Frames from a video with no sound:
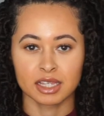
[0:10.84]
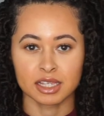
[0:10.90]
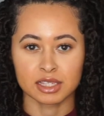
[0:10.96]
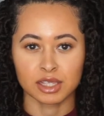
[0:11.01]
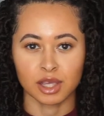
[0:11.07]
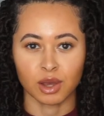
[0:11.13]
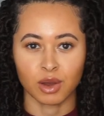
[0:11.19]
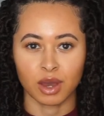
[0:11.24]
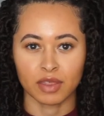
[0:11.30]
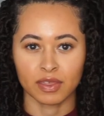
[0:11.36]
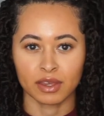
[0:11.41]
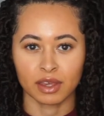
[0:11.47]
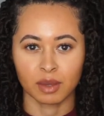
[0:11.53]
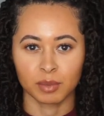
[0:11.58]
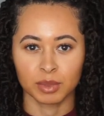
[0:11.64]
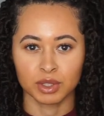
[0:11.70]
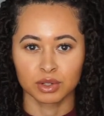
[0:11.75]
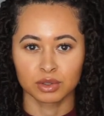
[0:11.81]
So I think
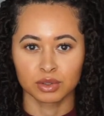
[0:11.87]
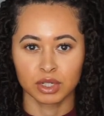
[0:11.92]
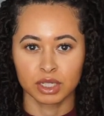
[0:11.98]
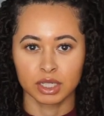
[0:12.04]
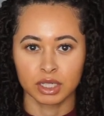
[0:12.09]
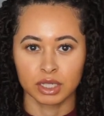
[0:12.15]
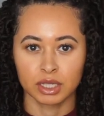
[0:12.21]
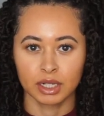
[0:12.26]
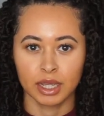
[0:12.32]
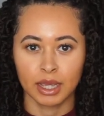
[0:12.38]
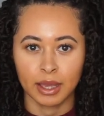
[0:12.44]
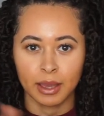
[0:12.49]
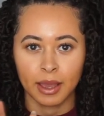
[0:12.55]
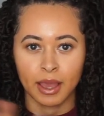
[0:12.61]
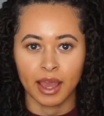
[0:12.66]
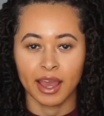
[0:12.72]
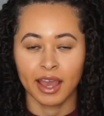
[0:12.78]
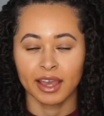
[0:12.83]
I'm a little crooked.
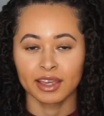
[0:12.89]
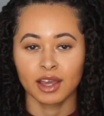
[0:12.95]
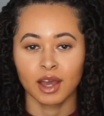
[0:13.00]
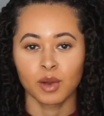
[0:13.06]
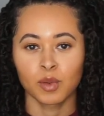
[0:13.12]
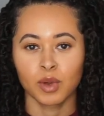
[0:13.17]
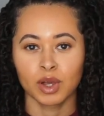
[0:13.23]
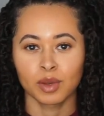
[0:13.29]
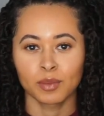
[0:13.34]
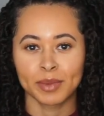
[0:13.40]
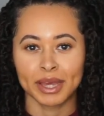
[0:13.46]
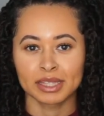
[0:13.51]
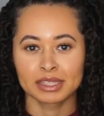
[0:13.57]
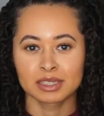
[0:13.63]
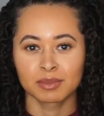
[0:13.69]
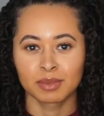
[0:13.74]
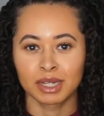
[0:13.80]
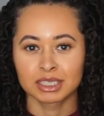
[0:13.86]
Hey y'all, welcome back
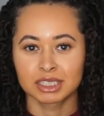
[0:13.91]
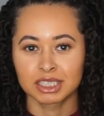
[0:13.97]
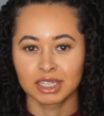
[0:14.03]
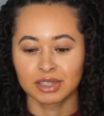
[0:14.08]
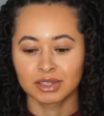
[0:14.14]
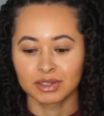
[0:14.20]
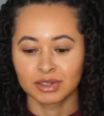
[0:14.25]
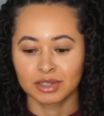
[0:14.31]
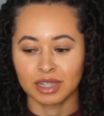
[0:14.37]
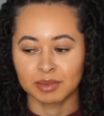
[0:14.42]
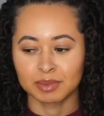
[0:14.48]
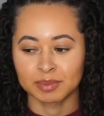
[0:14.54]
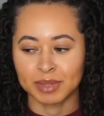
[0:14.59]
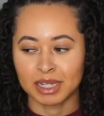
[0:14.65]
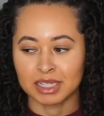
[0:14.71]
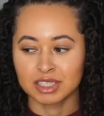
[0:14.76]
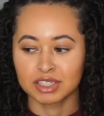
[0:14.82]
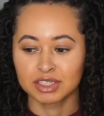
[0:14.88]
to my channel. I'm
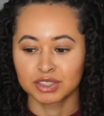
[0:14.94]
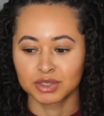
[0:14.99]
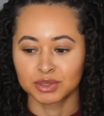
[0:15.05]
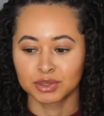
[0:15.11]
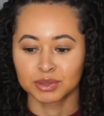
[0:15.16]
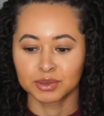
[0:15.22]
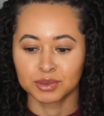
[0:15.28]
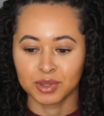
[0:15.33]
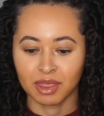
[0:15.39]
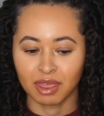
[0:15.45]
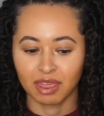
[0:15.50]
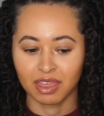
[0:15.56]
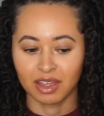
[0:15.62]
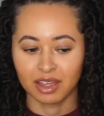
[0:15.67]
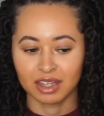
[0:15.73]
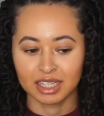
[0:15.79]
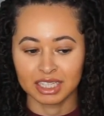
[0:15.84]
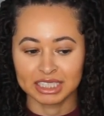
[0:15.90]
about to do
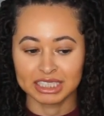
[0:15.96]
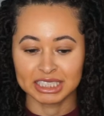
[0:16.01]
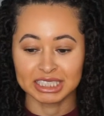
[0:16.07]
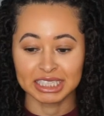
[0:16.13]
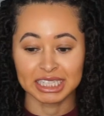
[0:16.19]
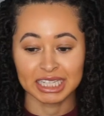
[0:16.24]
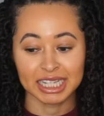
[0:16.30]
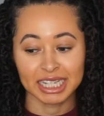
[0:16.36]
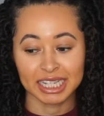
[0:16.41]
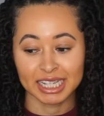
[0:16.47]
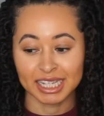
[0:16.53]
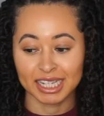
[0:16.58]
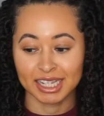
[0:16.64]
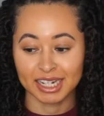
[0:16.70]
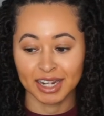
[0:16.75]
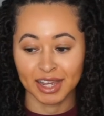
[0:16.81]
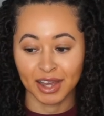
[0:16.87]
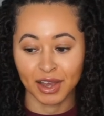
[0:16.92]
the
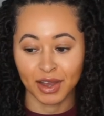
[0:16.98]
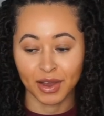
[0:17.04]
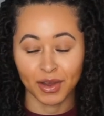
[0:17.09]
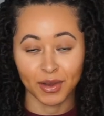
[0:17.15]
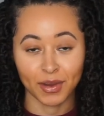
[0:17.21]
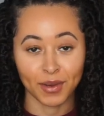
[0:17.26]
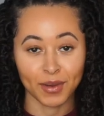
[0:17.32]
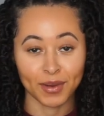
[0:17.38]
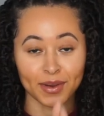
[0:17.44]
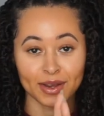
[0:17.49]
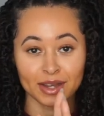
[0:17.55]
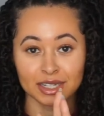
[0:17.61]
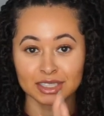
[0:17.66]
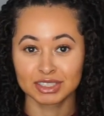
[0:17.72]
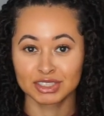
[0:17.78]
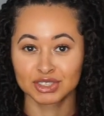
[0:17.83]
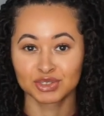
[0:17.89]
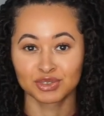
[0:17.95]
Shein haul
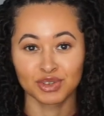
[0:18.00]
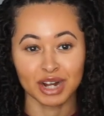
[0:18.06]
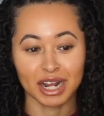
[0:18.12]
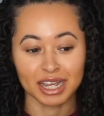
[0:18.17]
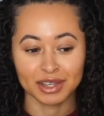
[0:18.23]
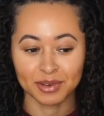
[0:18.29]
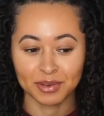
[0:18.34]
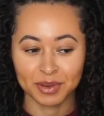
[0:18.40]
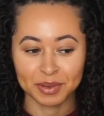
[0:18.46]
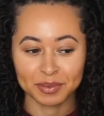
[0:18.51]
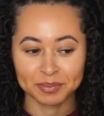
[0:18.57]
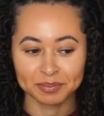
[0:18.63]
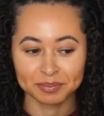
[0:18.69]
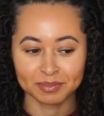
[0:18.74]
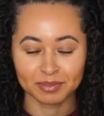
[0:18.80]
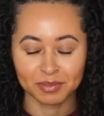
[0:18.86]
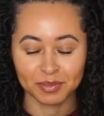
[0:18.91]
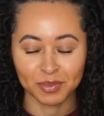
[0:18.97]
try on.
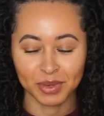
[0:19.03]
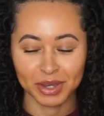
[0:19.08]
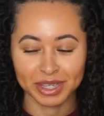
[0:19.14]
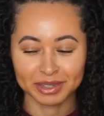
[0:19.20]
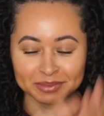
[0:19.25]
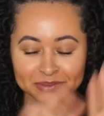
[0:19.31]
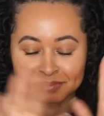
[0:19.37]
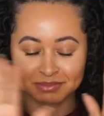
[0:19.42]
Wait.